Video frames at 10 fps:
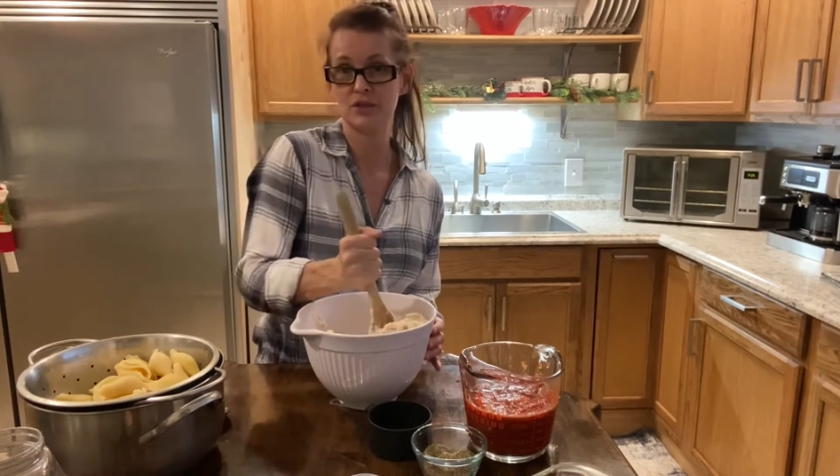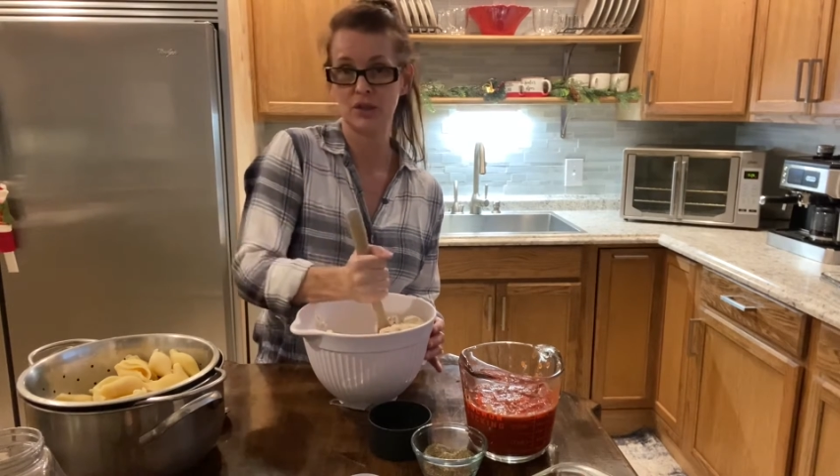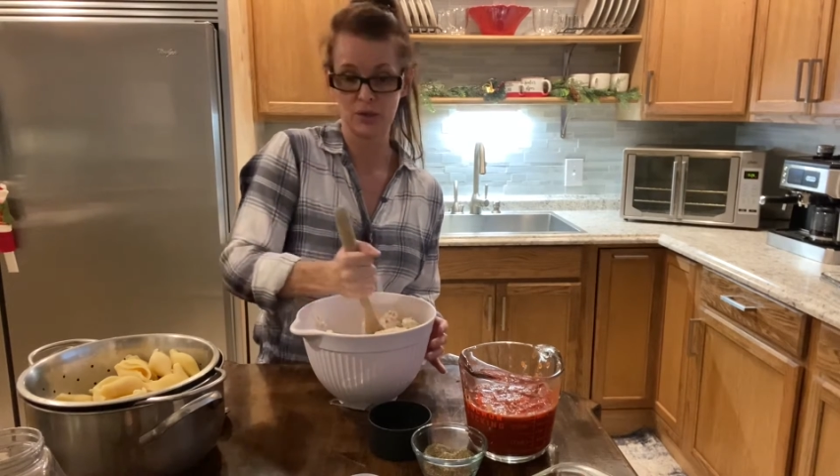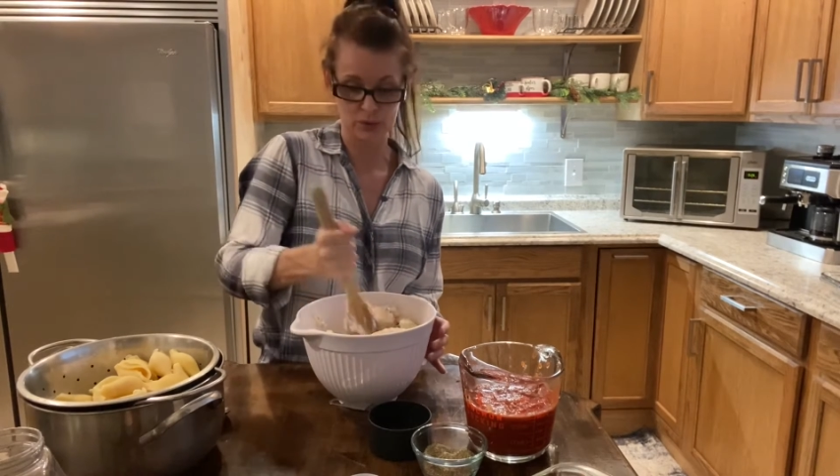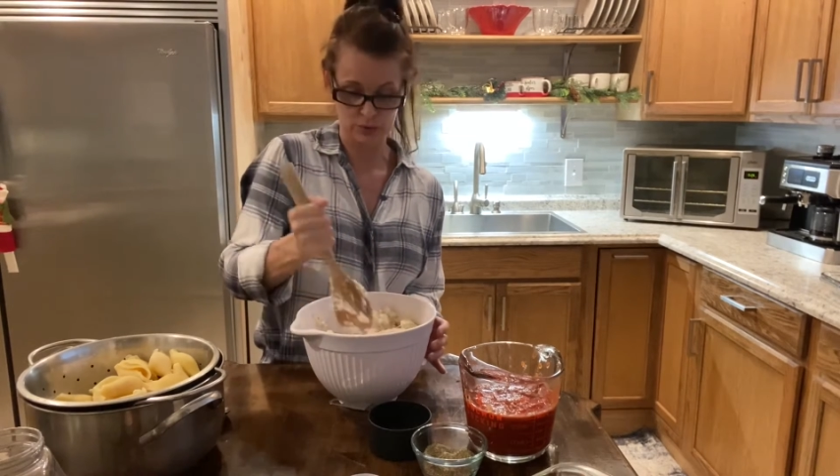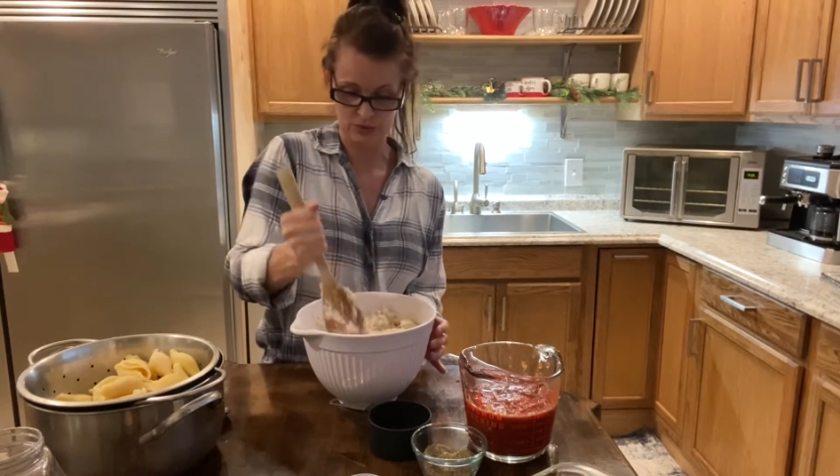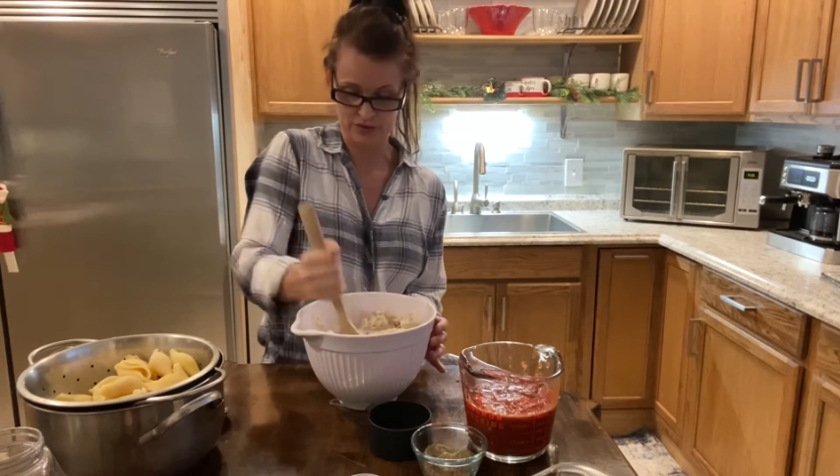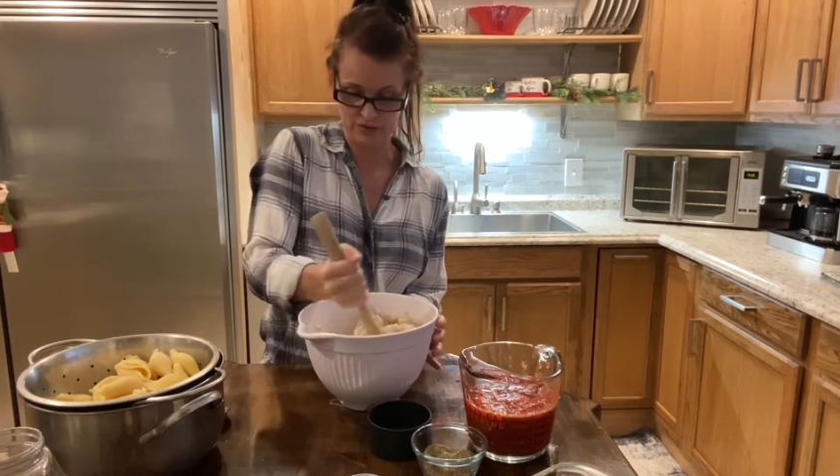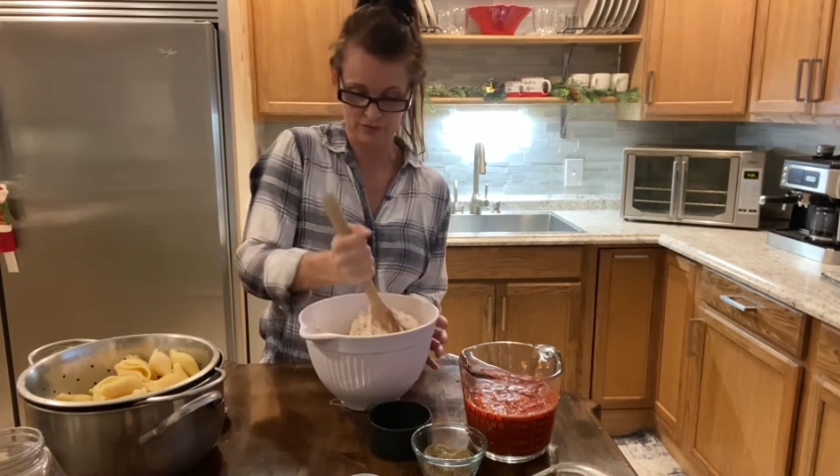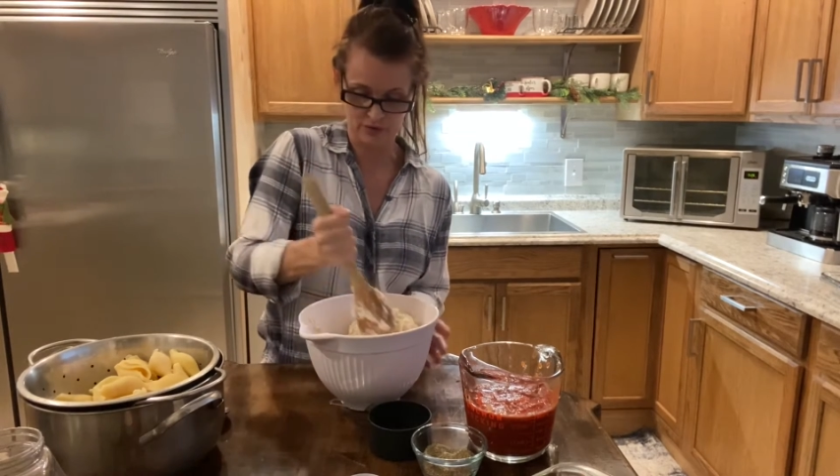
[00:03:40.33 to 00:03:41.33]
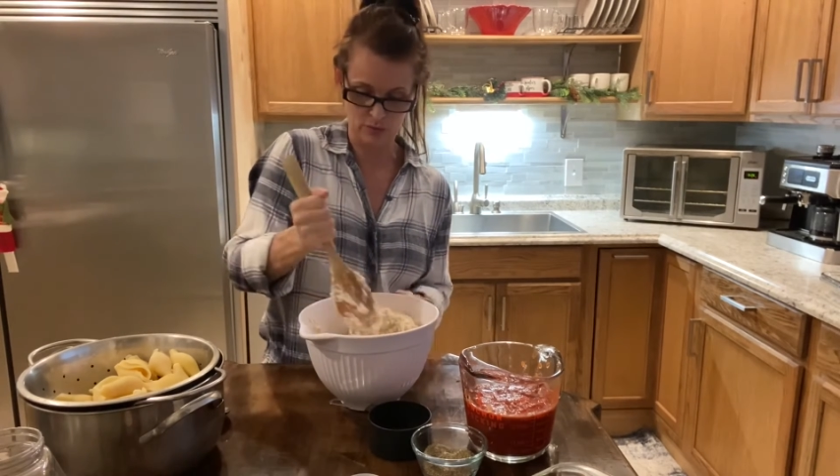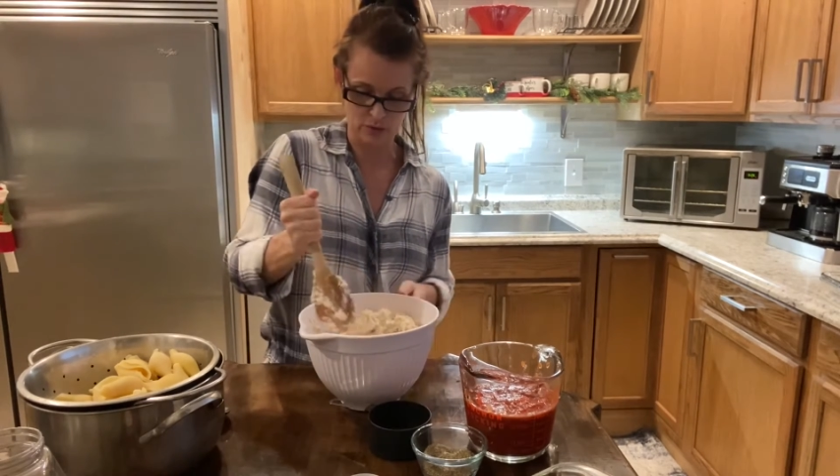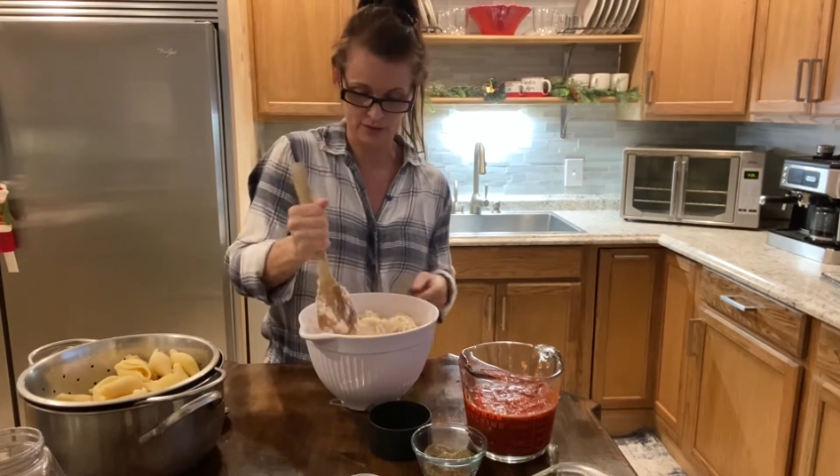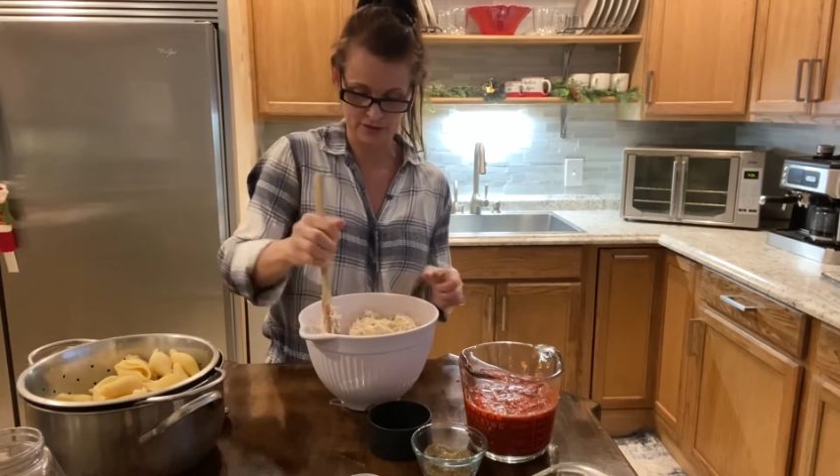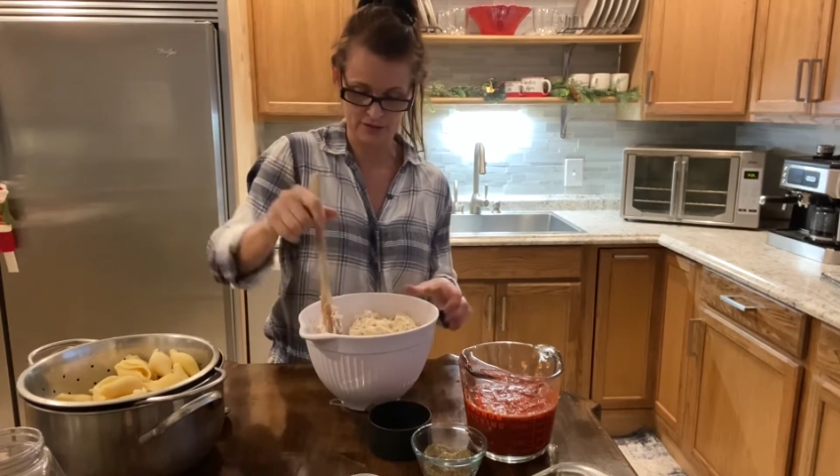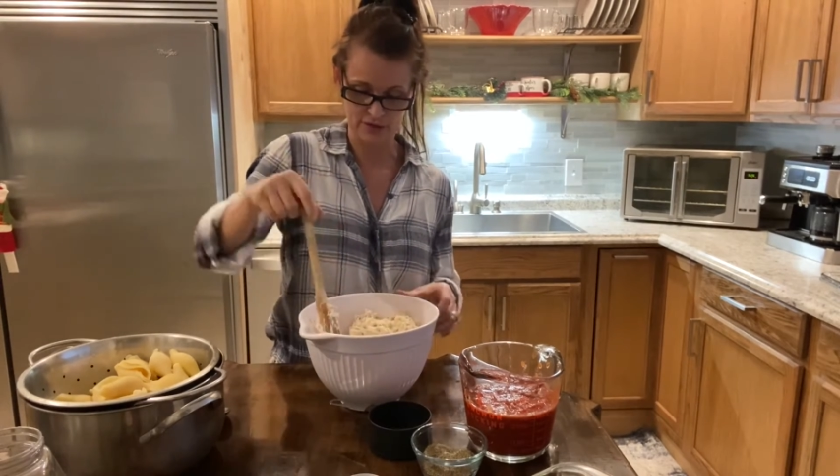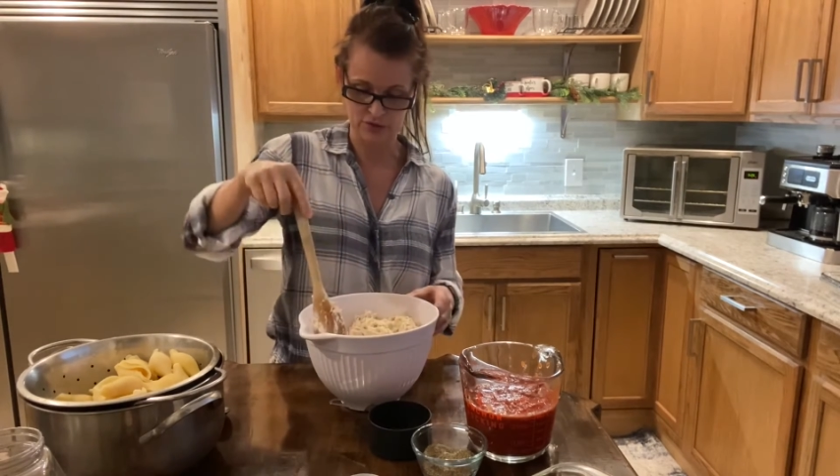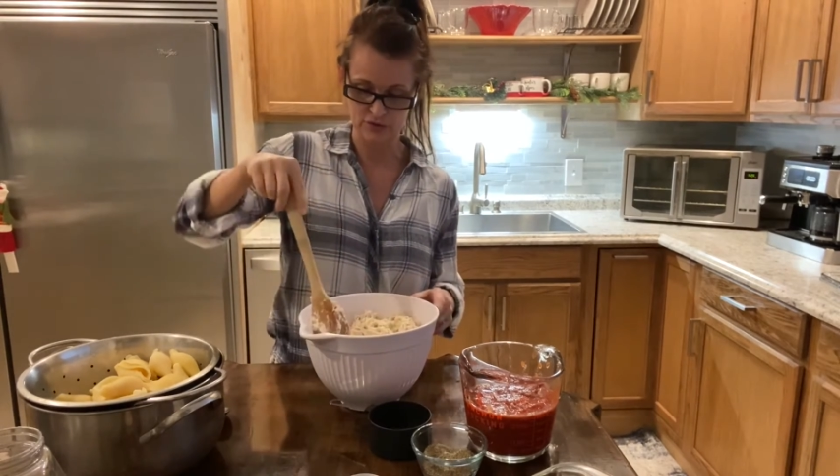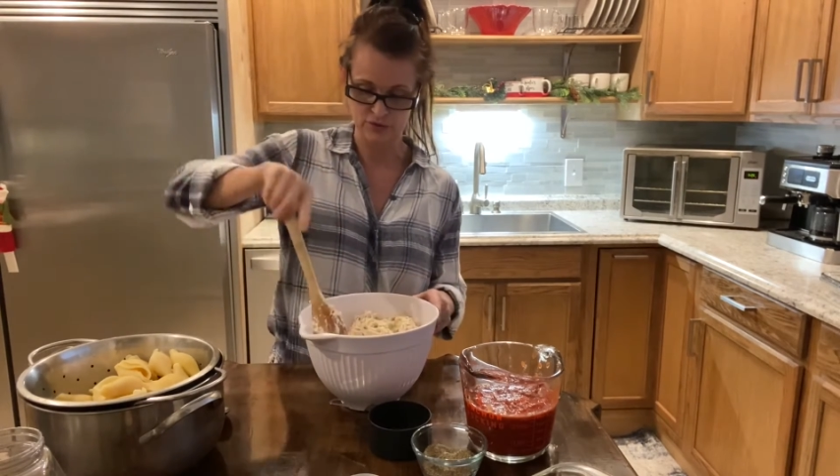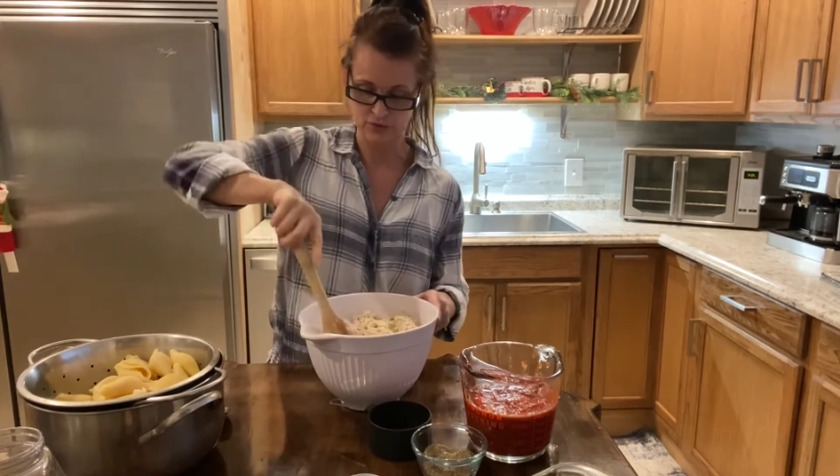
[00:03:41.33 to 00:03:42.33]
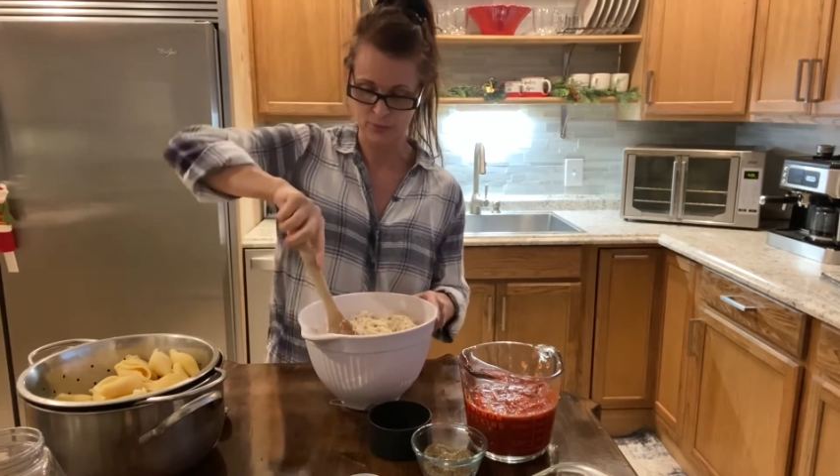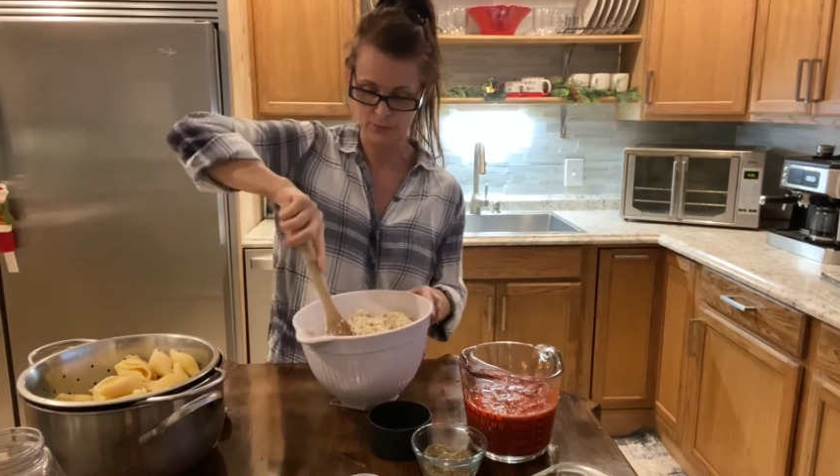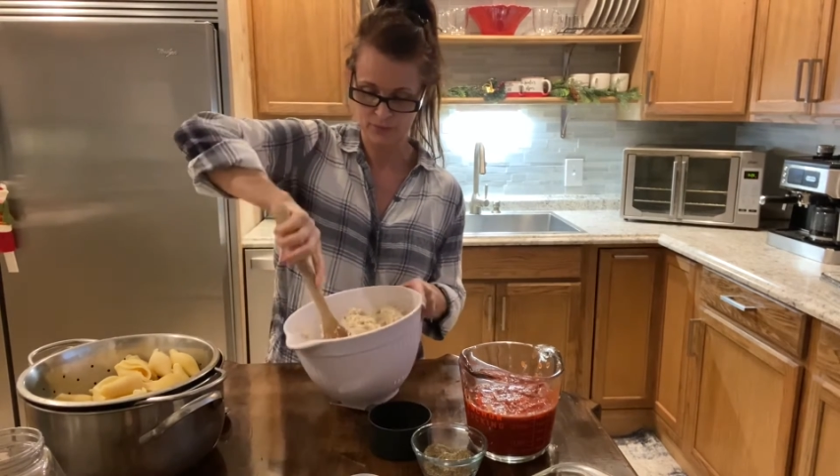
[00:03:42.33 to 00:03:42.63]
toast if you wanted to.